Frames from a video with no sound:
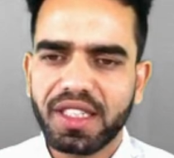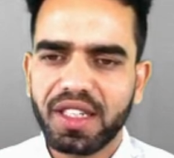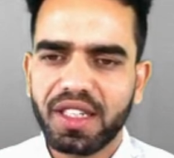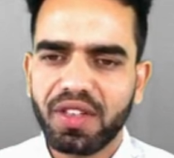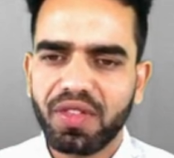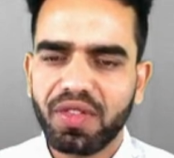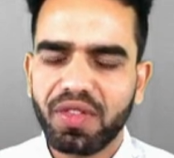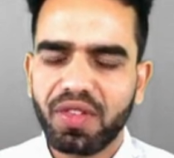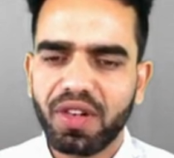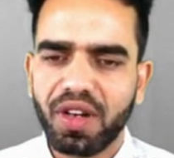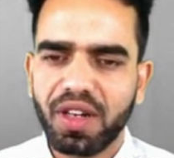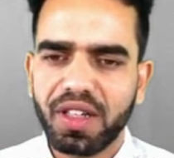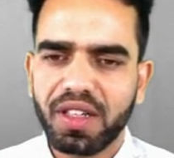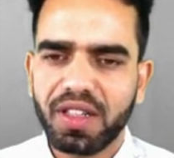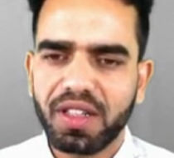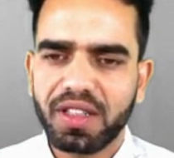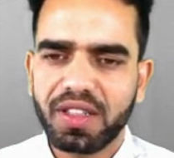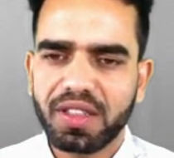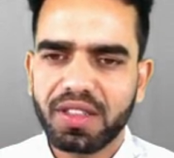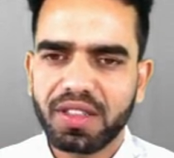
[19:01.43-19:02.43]
of food
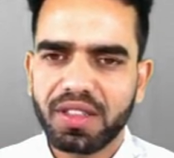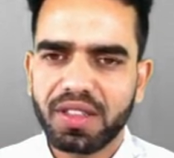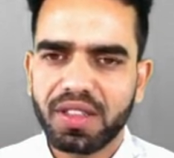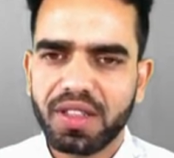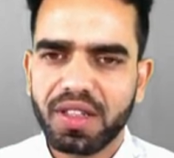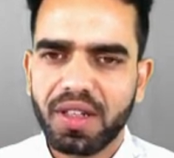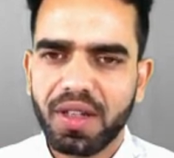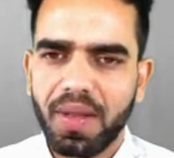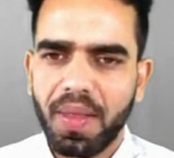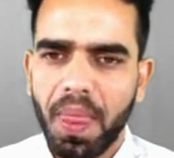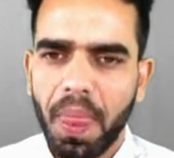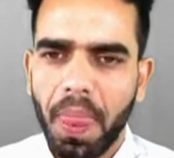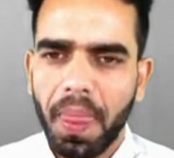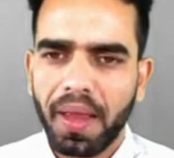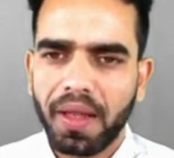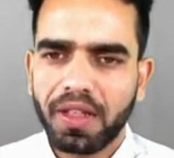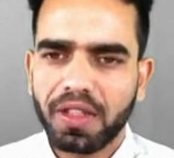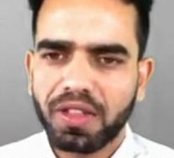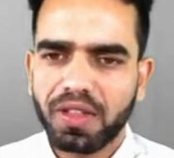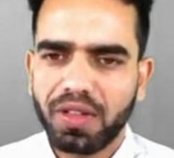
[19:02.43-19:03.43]
occurs.
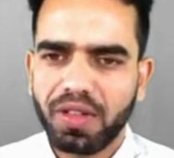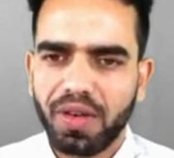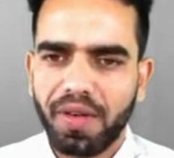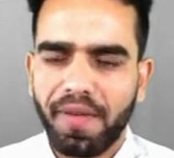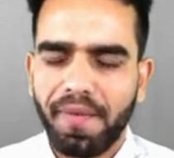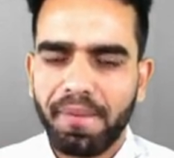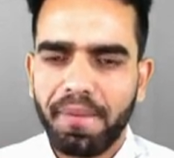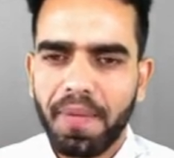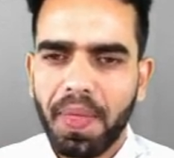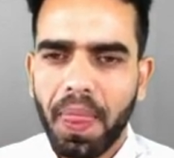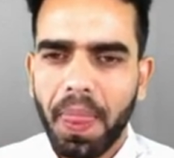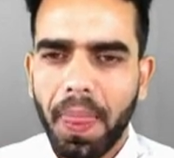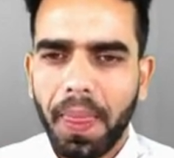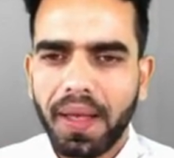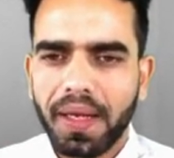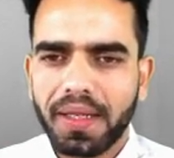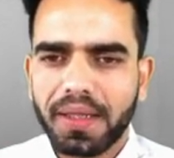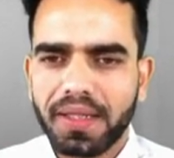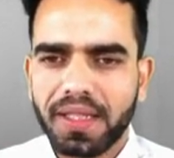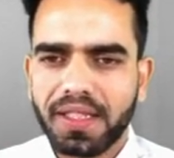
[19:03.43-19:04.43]
So
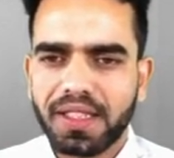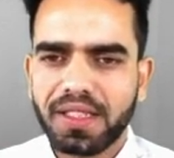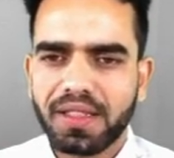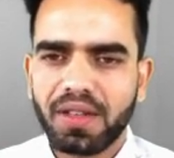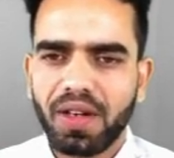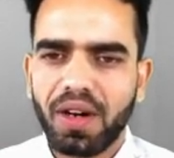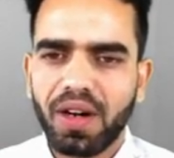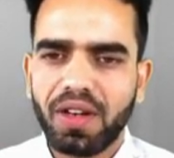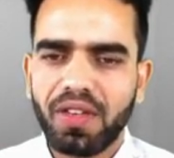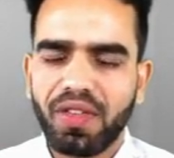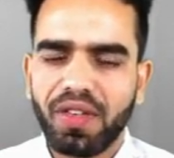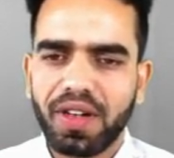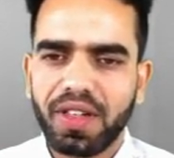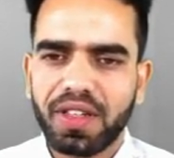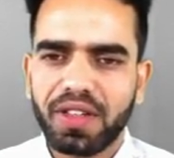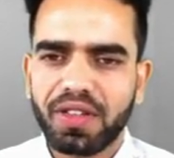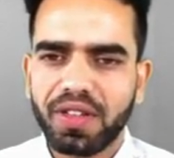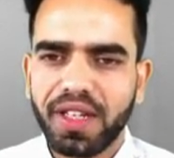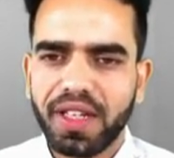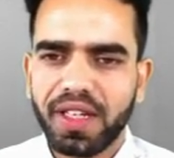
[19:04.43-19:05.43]
this is all for the
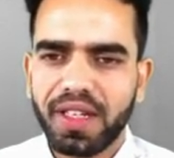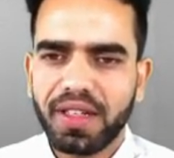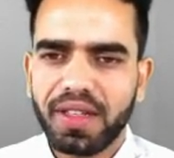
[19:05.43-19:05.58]
today.